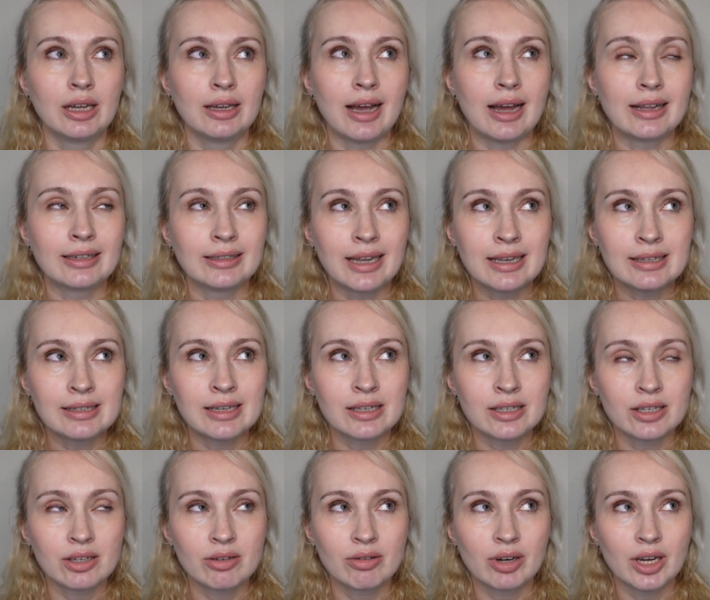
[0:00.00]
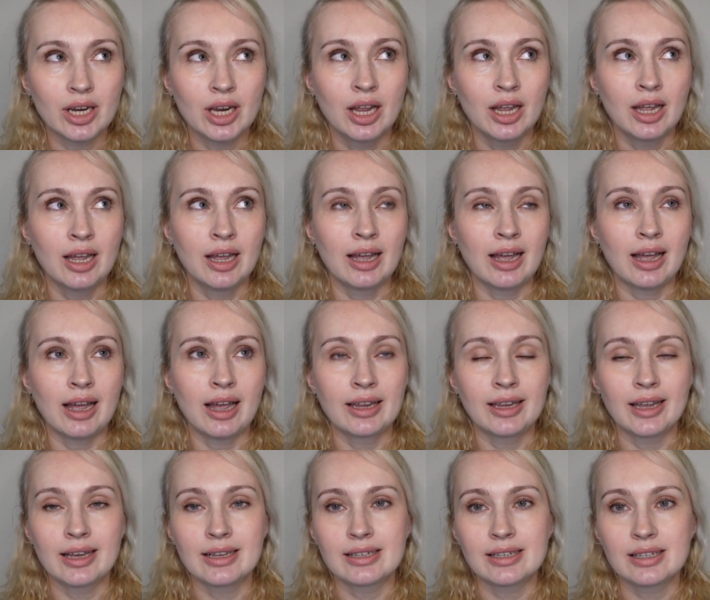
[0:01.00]
unnecessary I
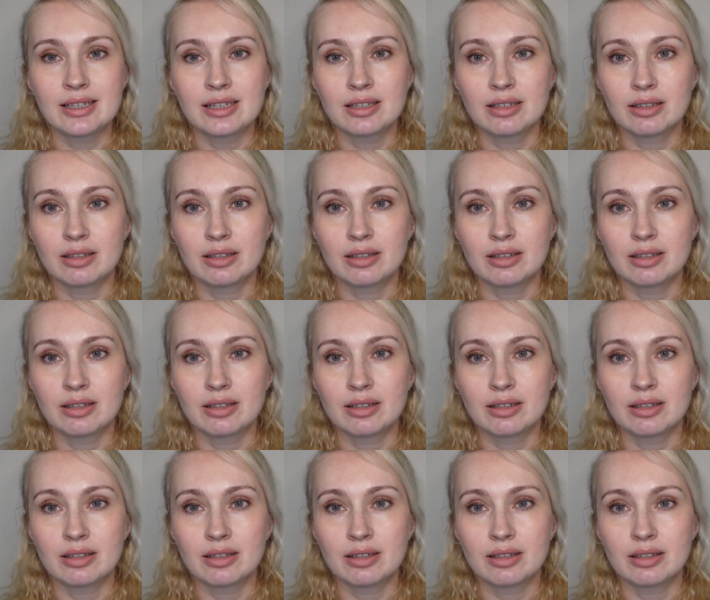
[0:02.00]
guess,